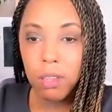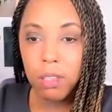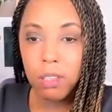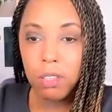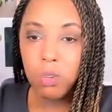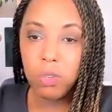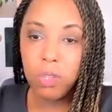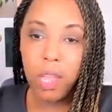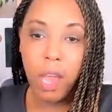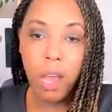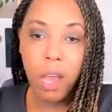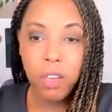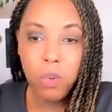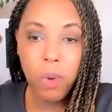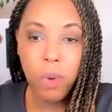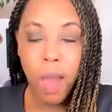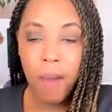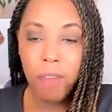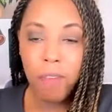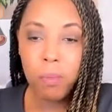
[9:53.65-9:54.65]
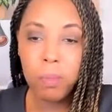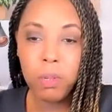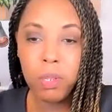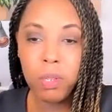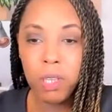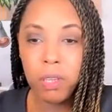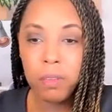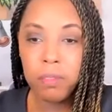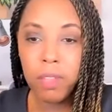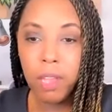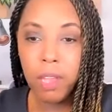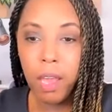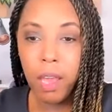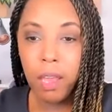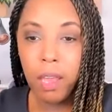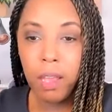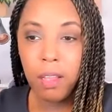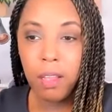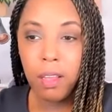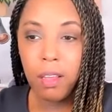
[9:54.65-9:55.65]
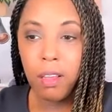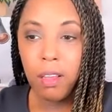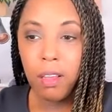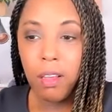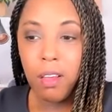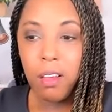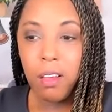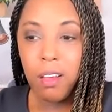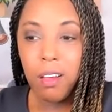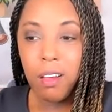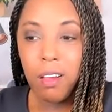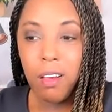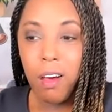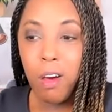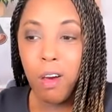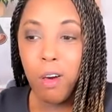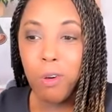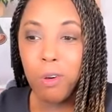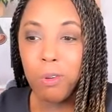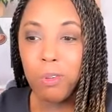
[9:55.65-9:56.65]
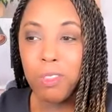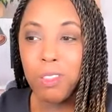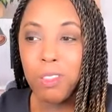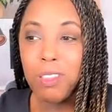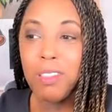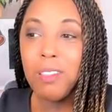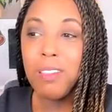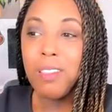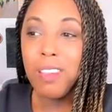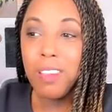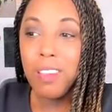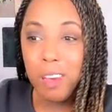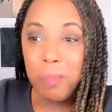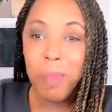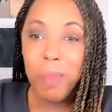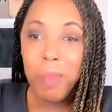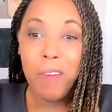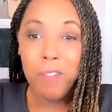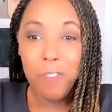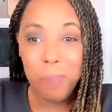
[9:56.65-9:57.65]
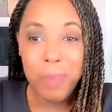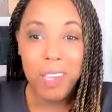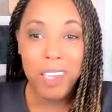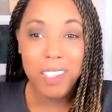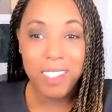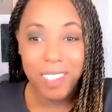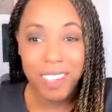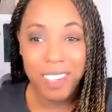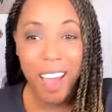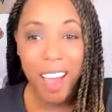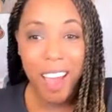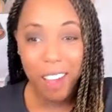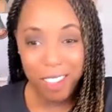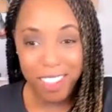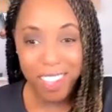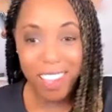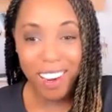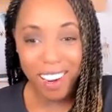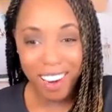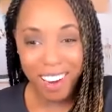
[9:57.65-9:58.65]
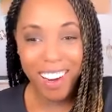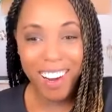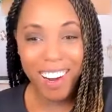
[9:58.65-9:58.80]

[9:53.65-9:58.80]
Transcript: So now you have a belief that, oh, the good man for me is still out there.